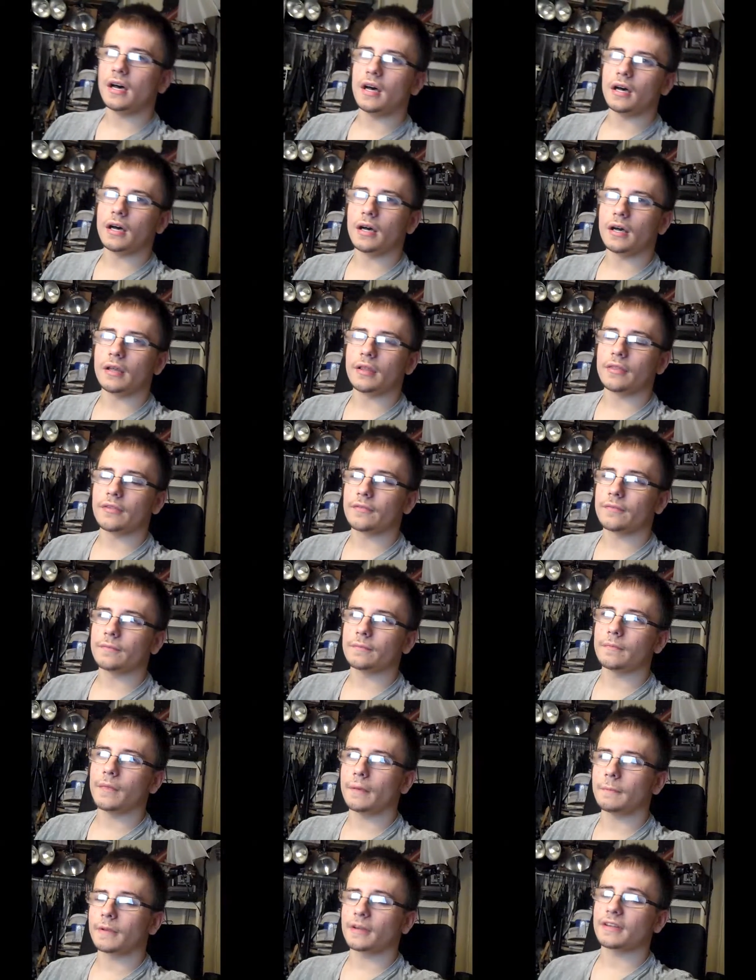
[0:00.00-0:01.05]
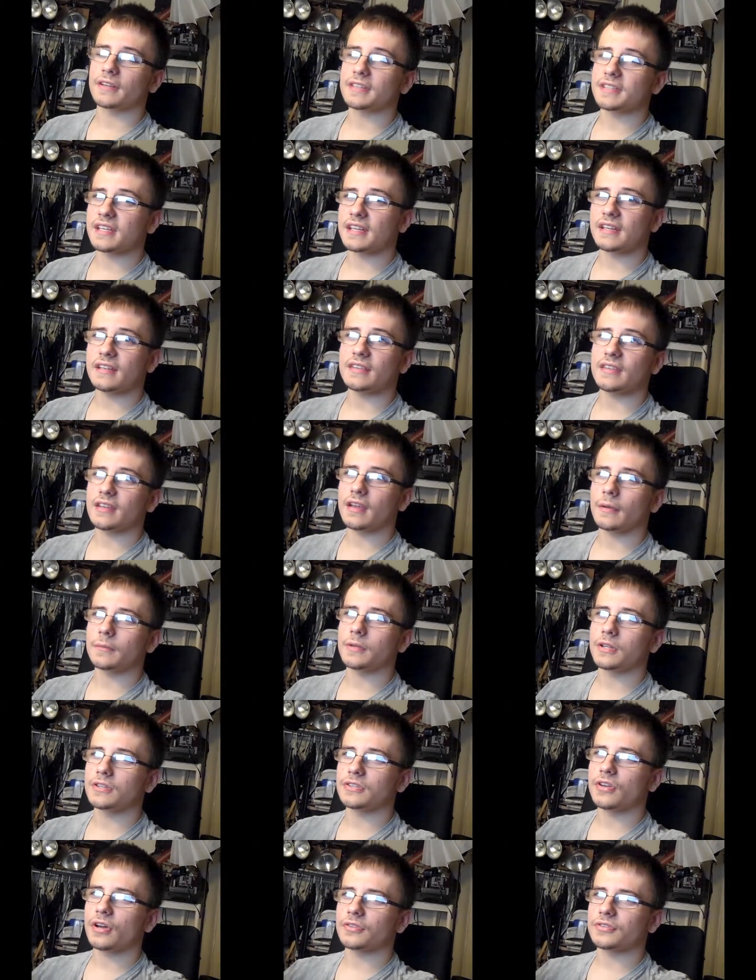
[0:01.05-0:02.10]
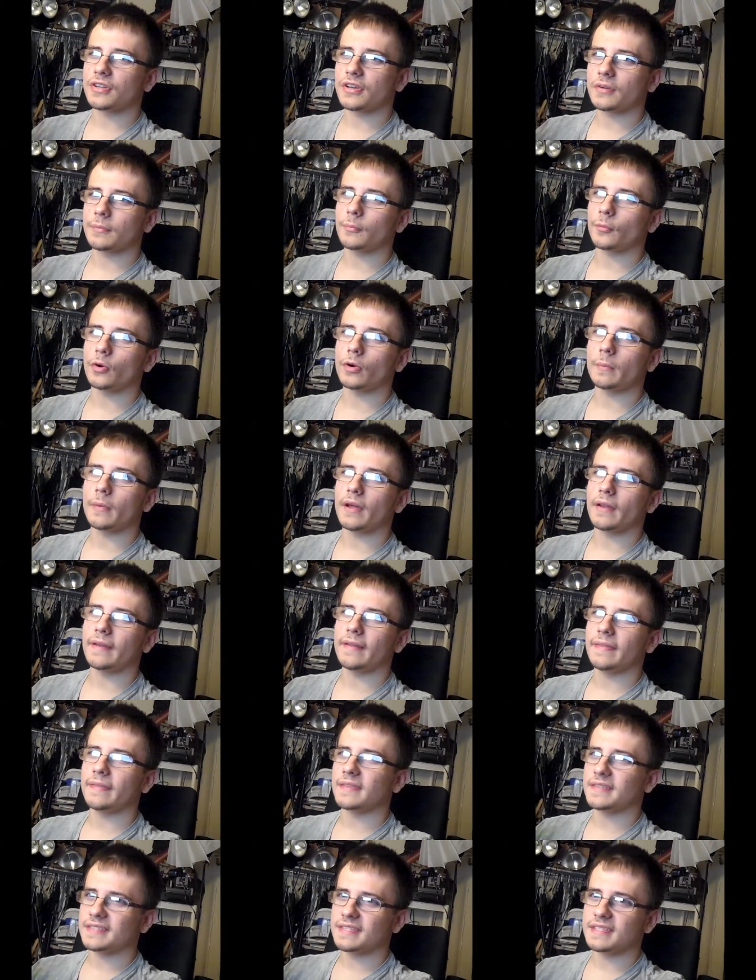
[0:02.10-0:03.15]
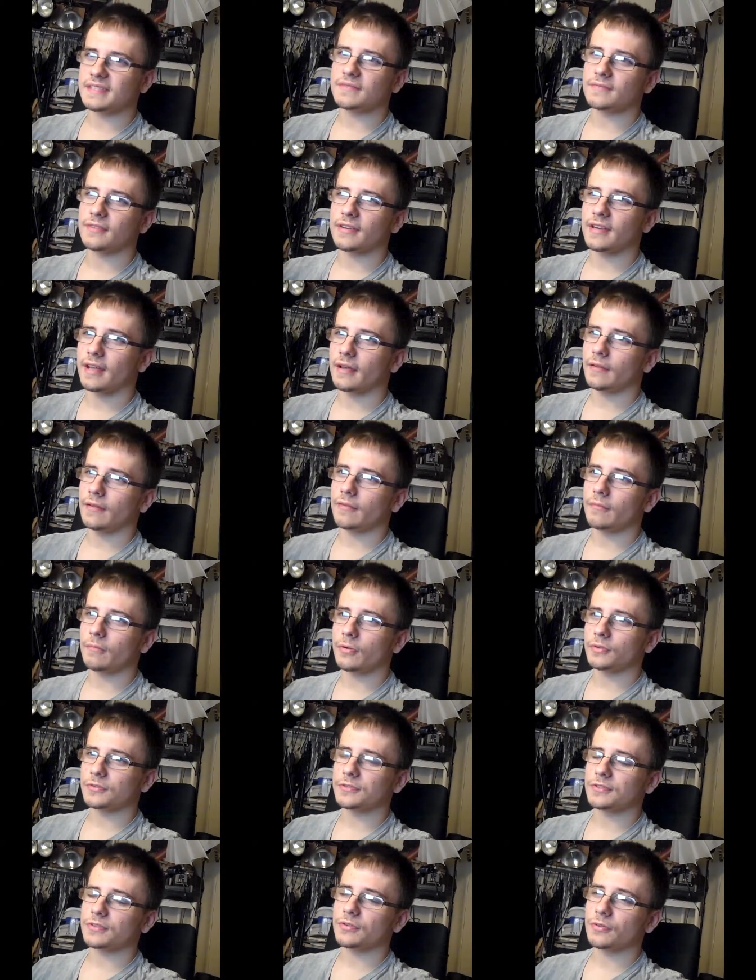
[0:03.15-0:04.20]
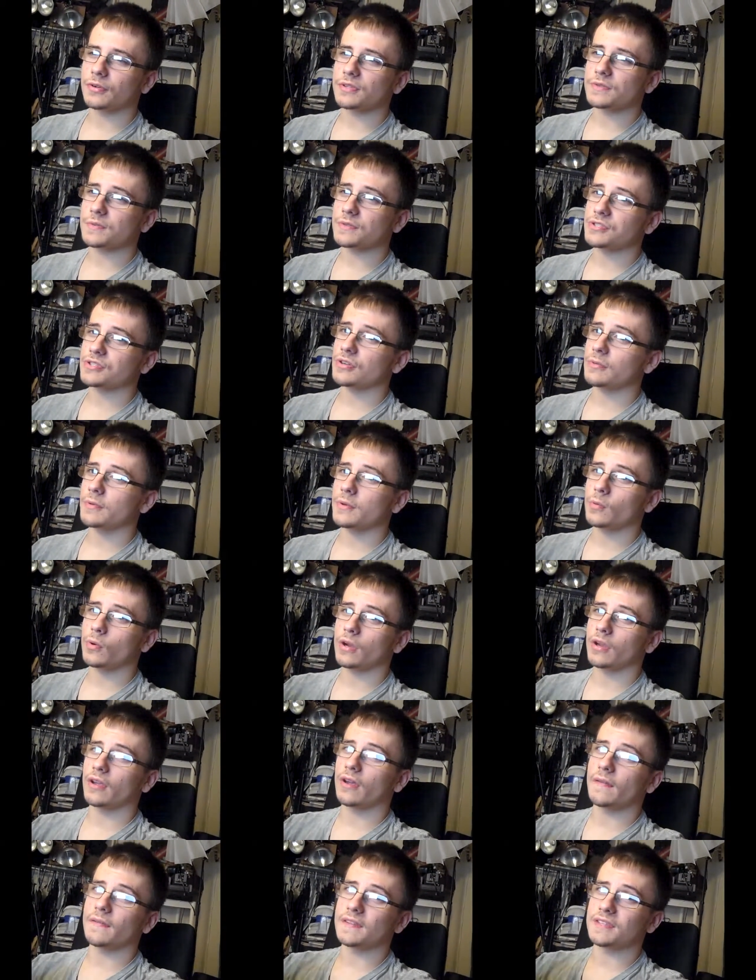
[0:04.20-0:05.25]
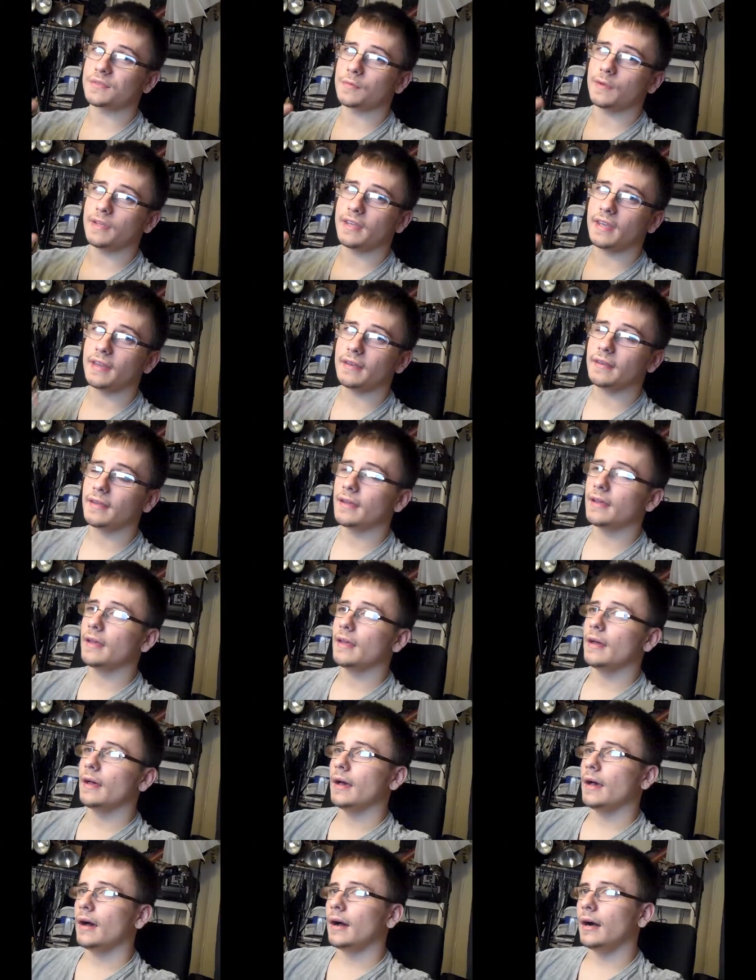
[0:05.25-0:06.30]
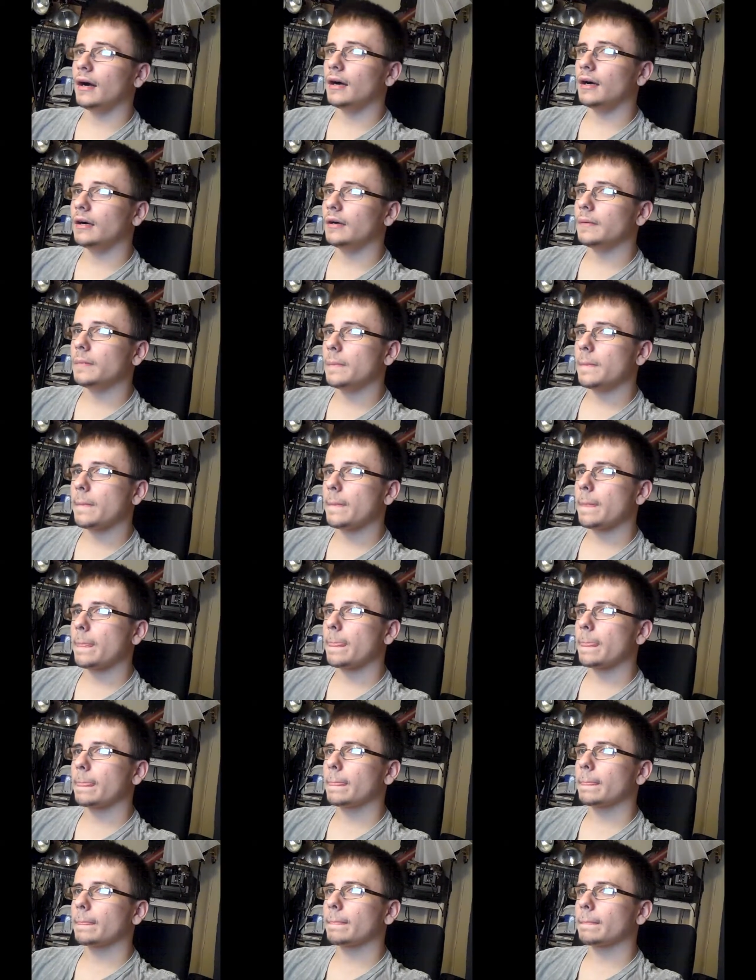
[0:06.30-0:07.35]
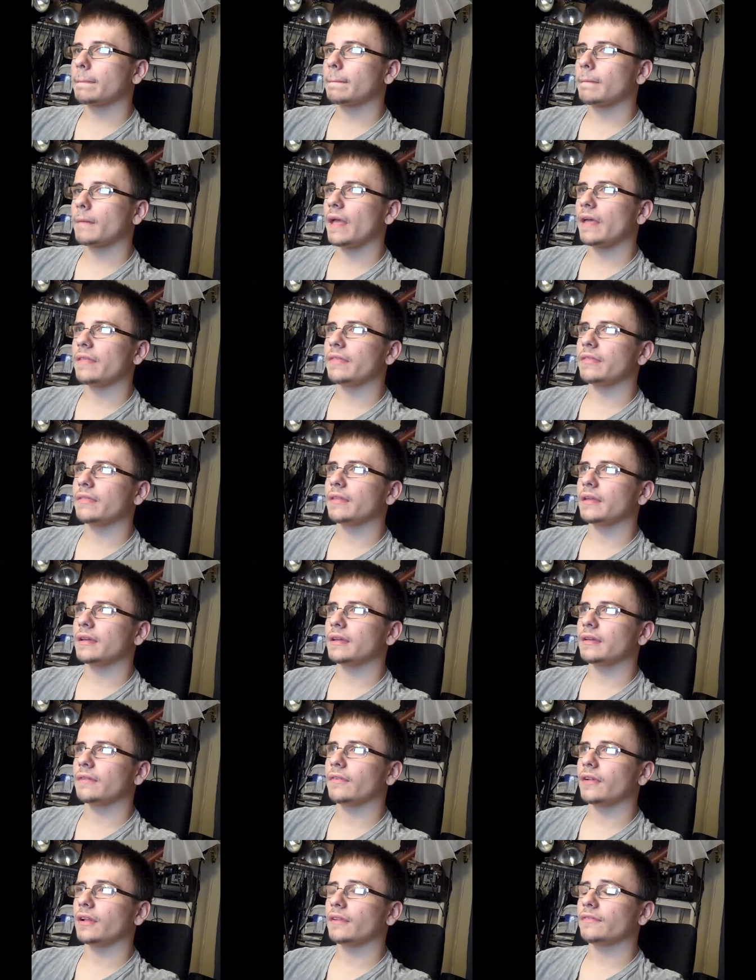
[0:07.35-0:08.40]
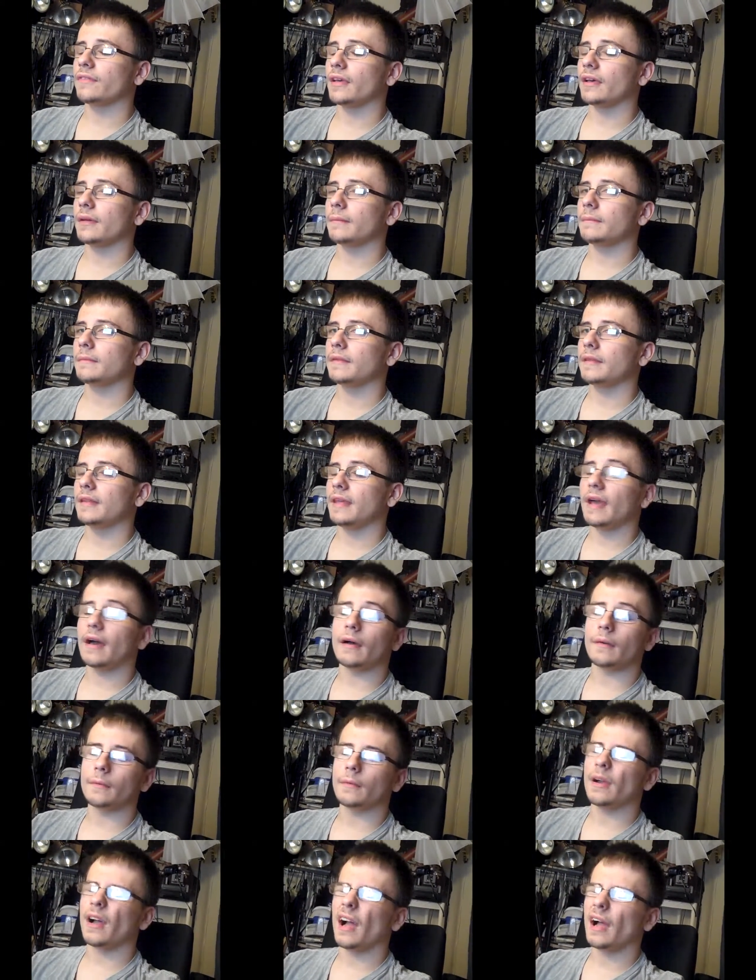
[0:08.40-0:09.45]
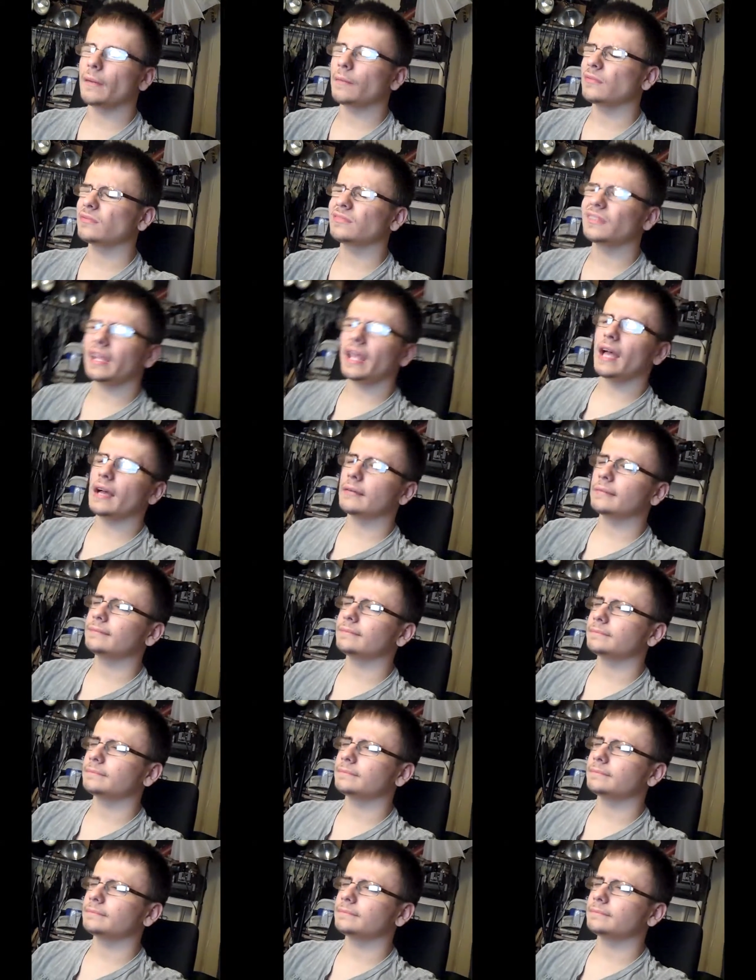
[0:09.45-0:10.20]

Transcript: Uh, the, I'm not going to say anything. I'm going to. I'll talk more about it in the season finale of Bold Stories, which I'll be working on this weekend. Um, I think if I'll have time. Yeah. I. I yeah.